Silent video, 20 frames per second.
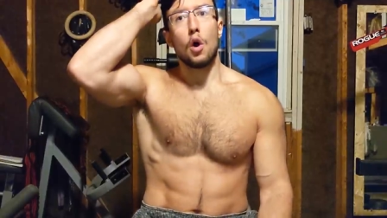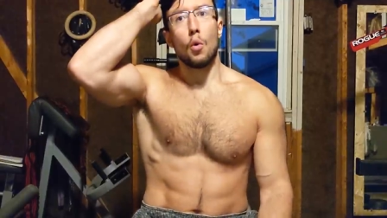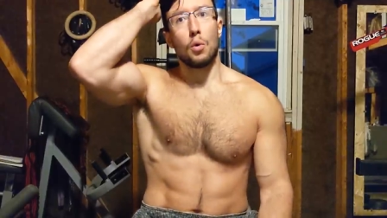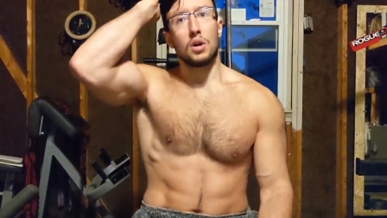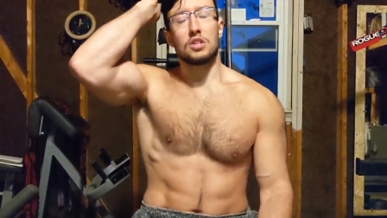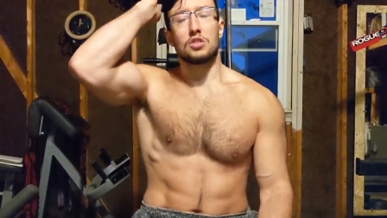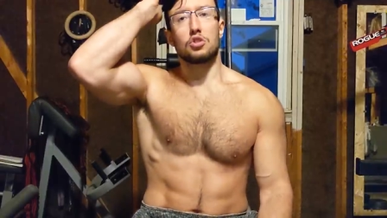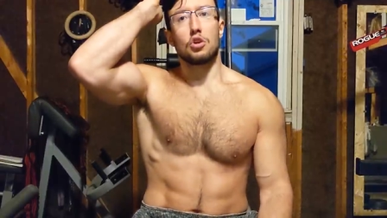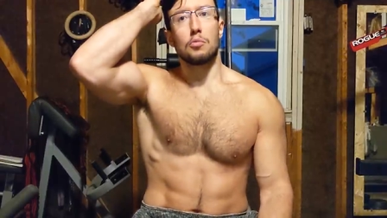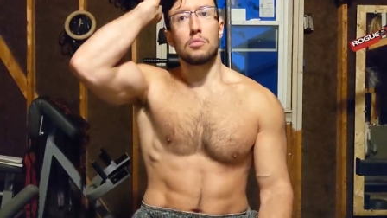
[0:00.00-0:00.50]

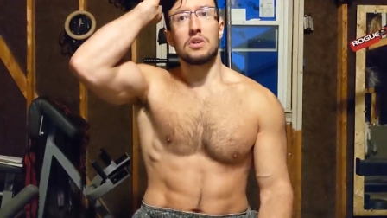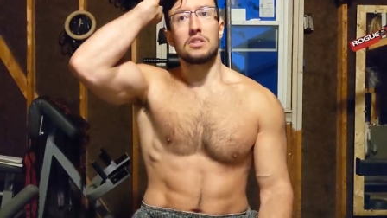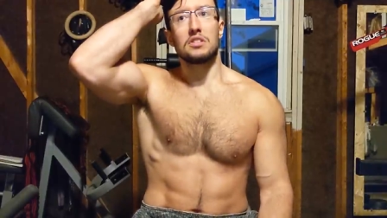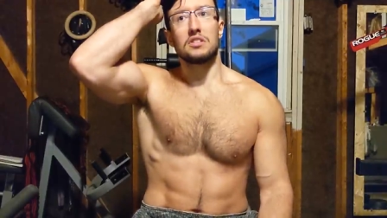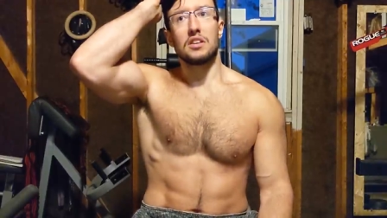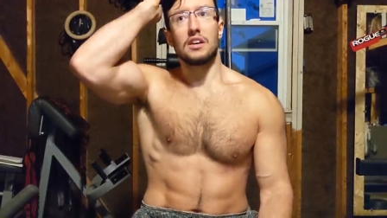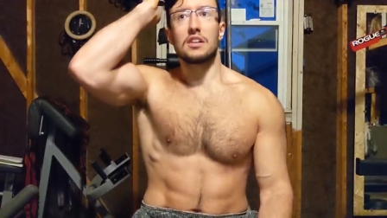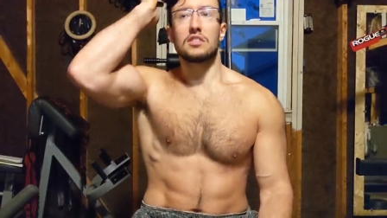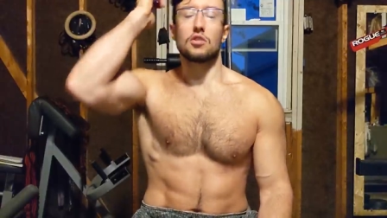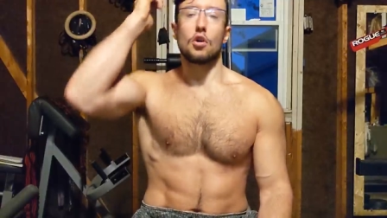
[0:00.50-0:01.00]
when someone
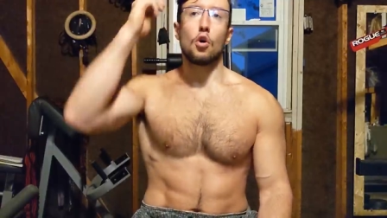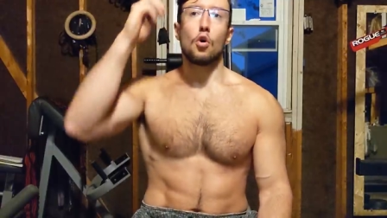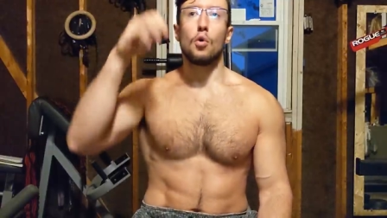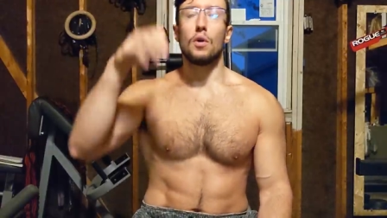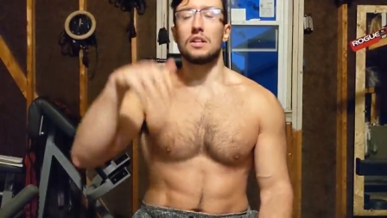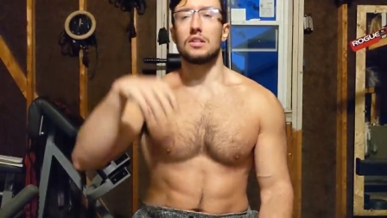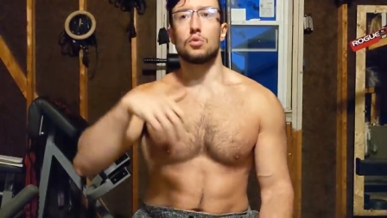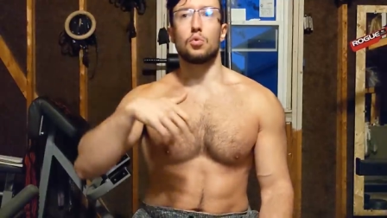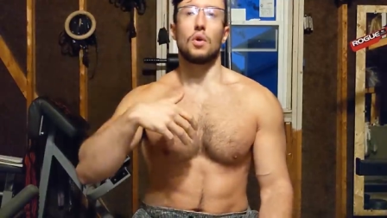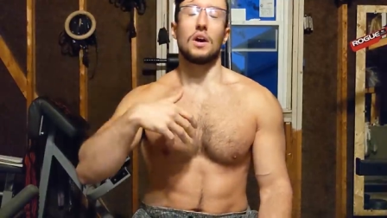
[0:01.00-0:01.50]
says,
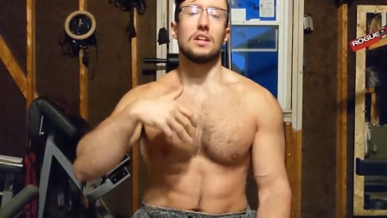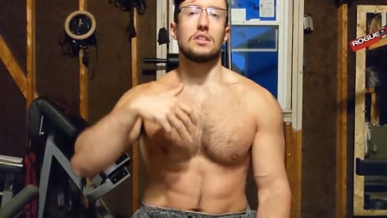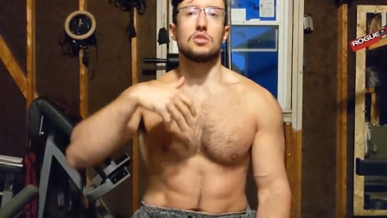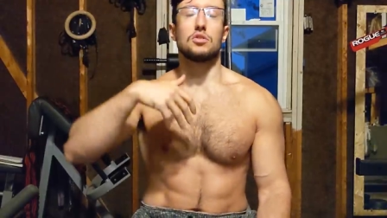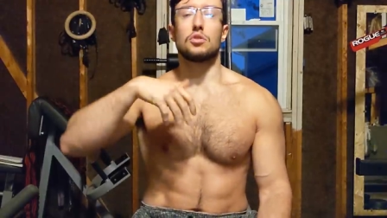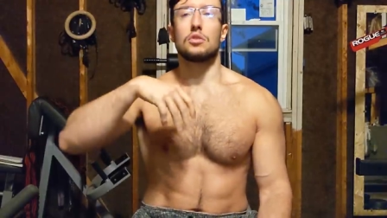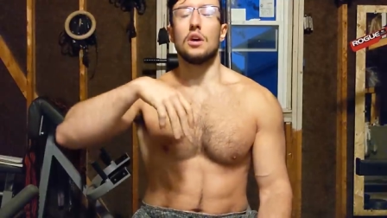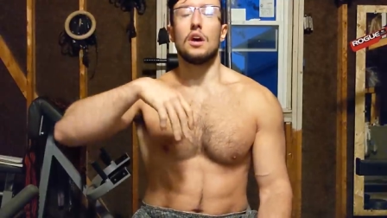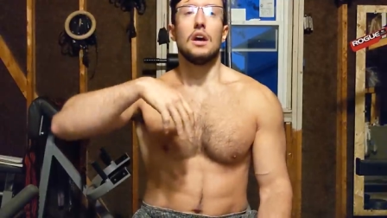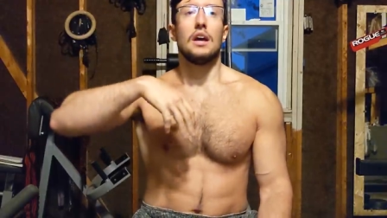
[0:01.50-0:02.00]
oh,
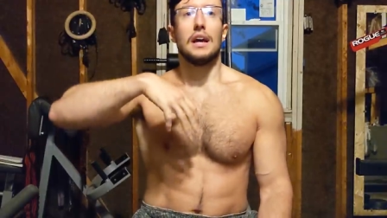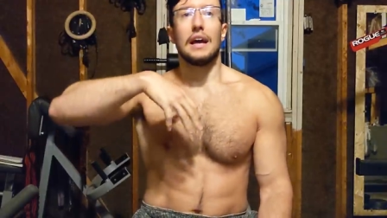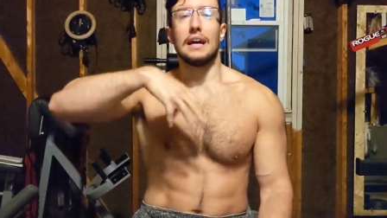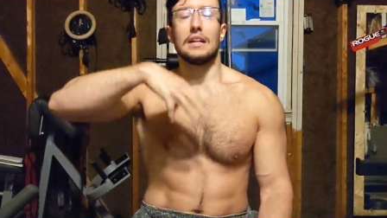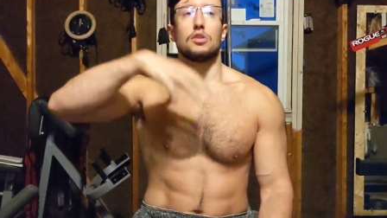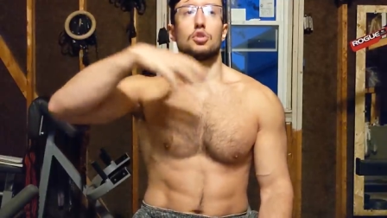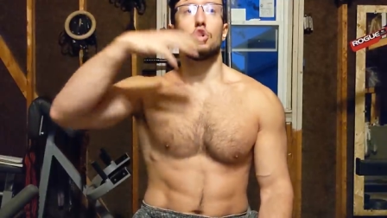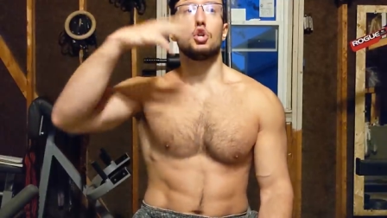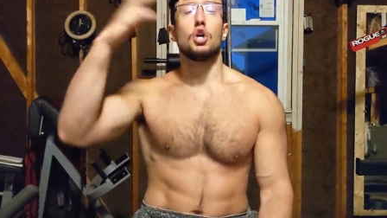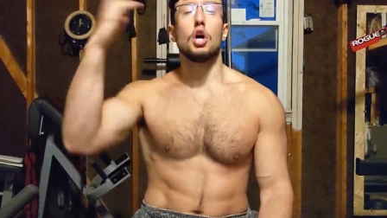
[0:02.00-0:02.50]

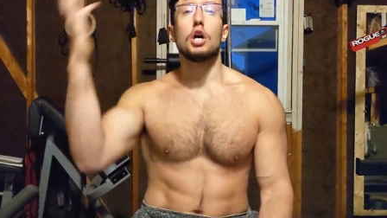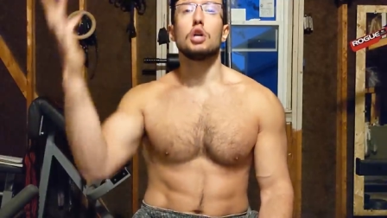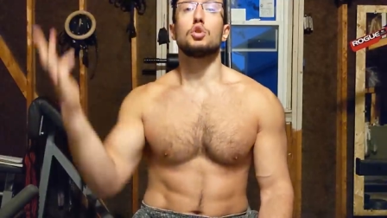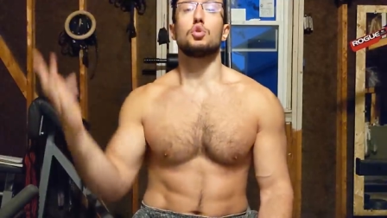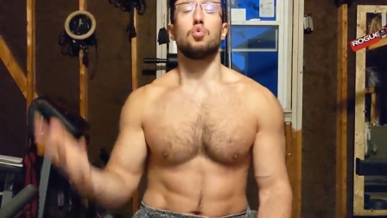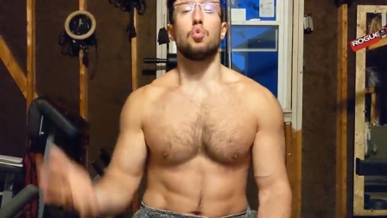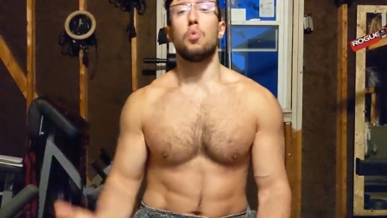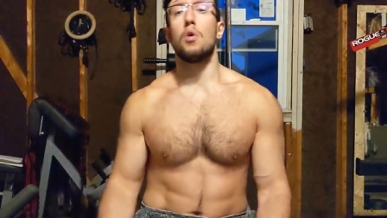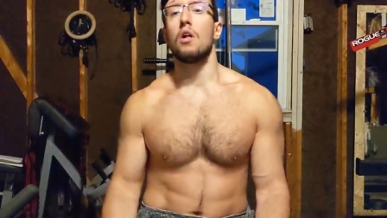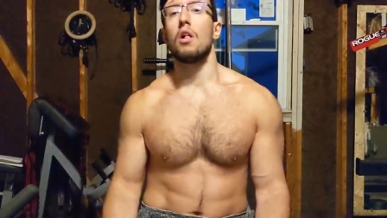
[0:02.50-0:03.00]
it's
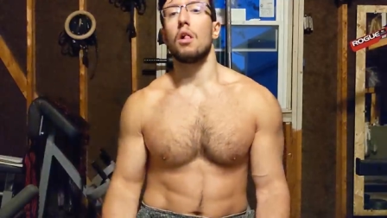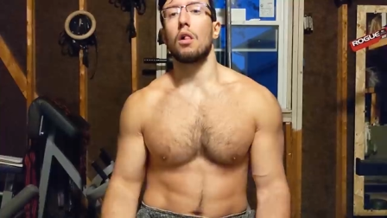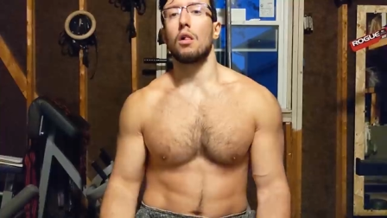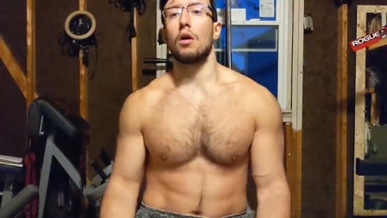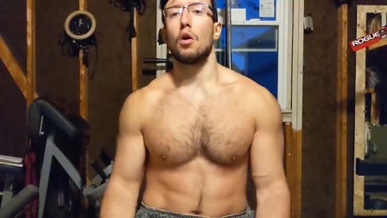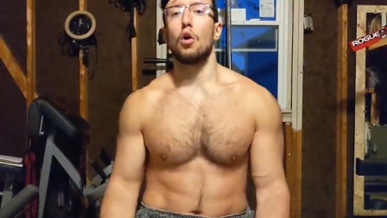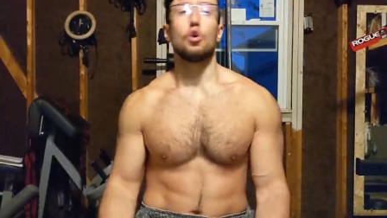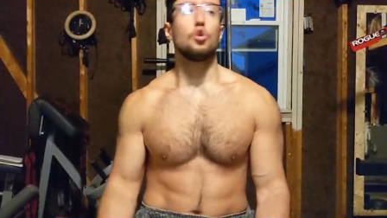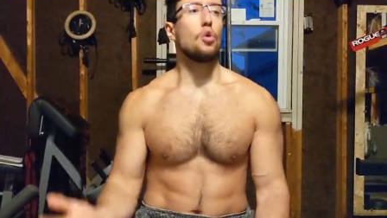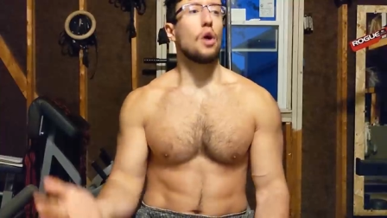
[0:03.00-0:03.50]
God's
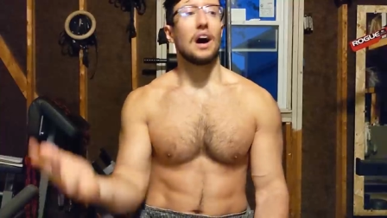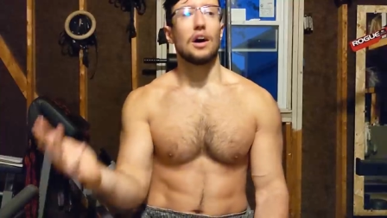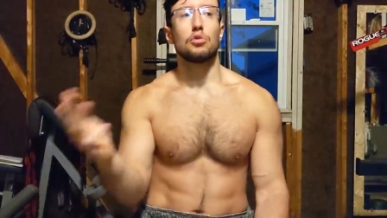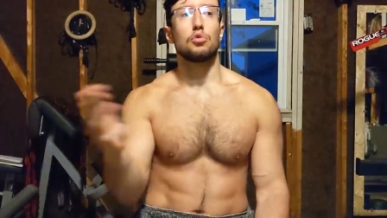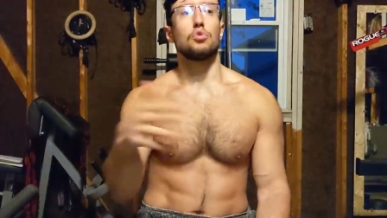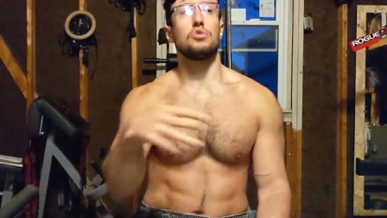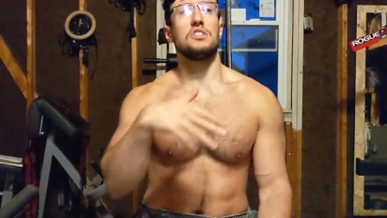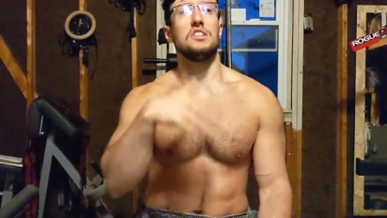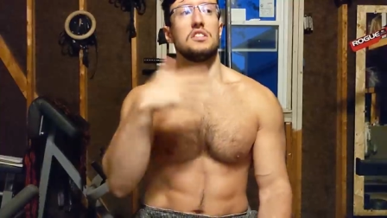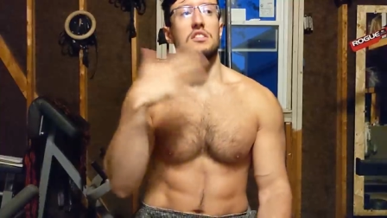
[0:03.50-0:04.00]
will, or you
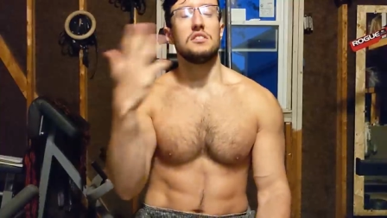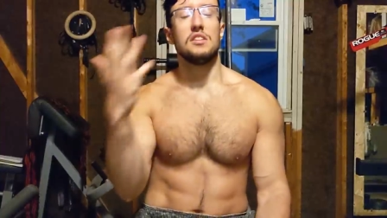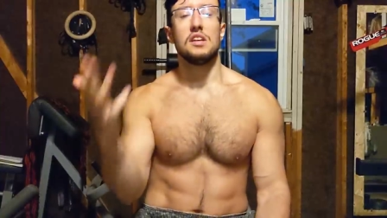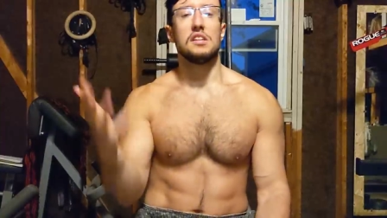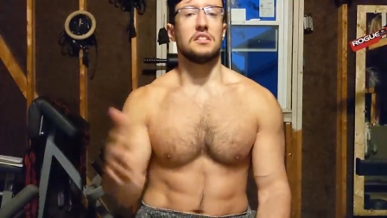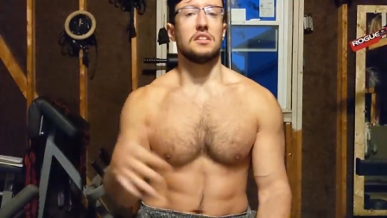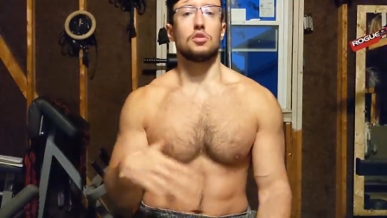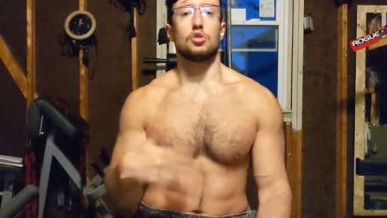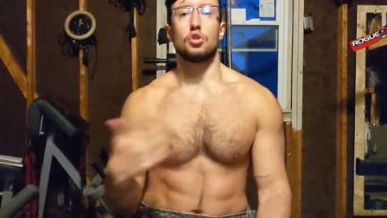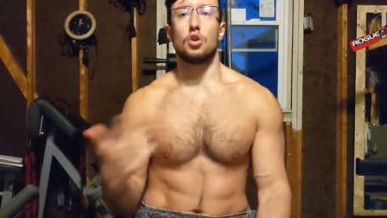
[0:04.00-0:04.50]
have a
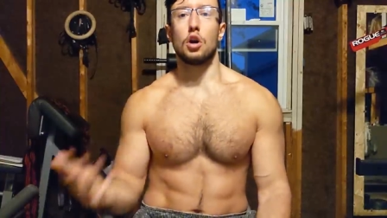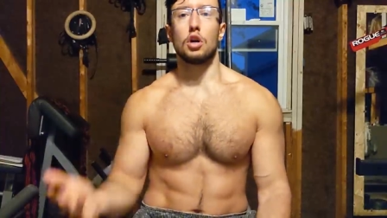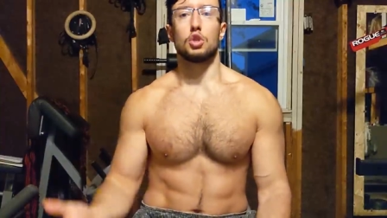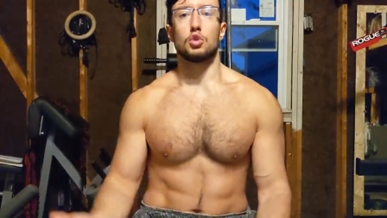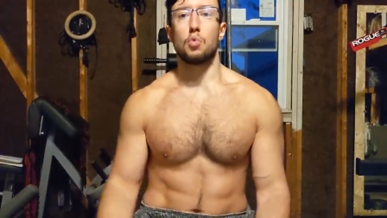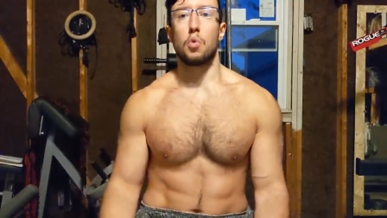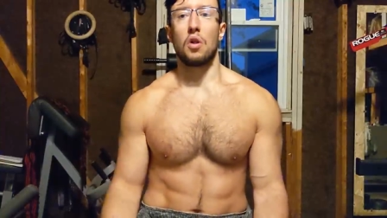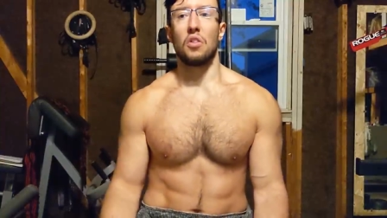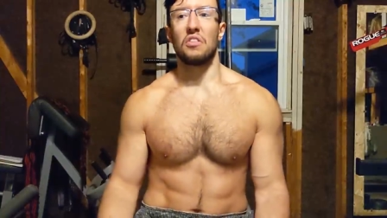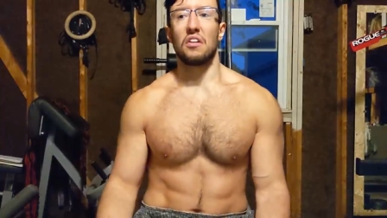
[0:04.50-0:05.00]
disease, it's
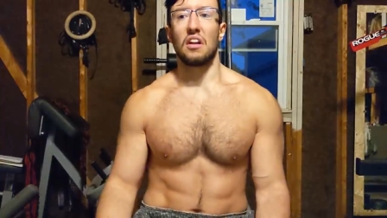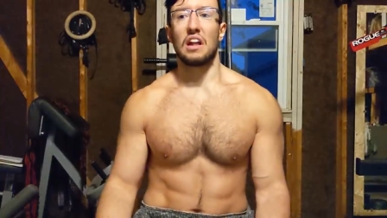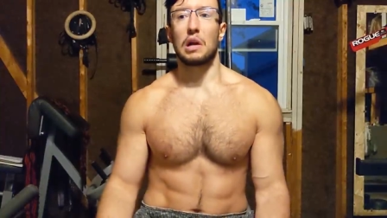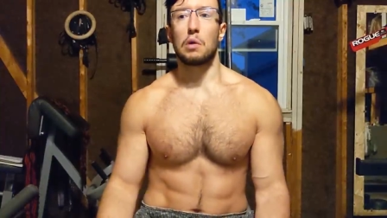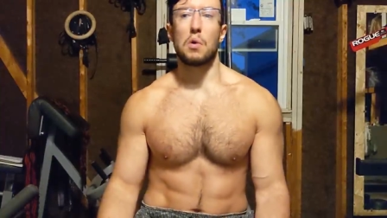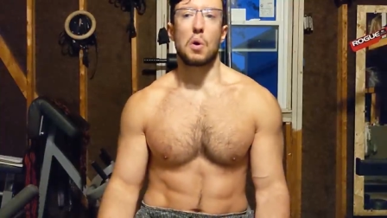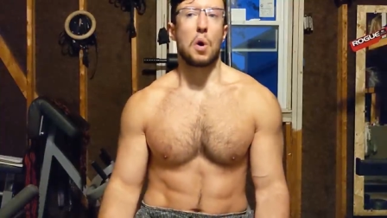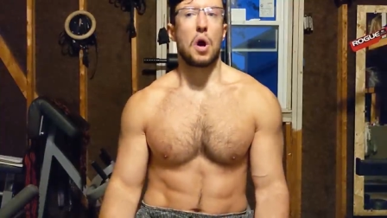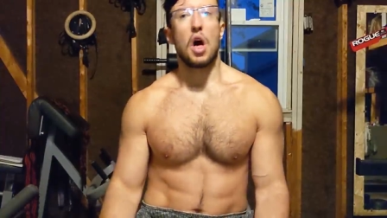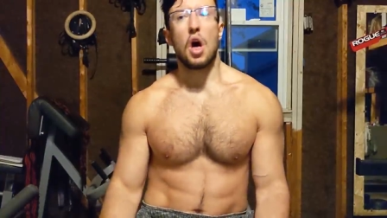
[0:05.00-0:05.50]
God's will, and they're
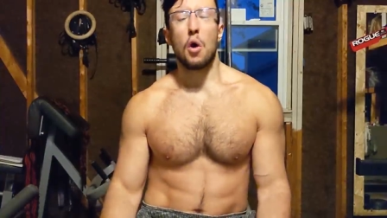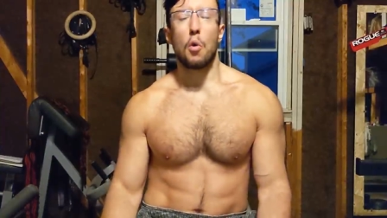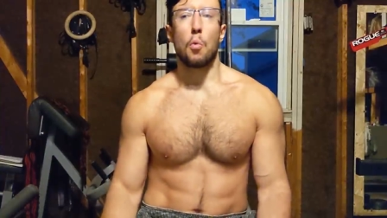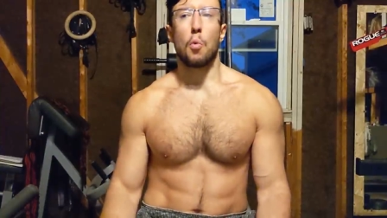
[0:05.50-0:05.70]
like, well,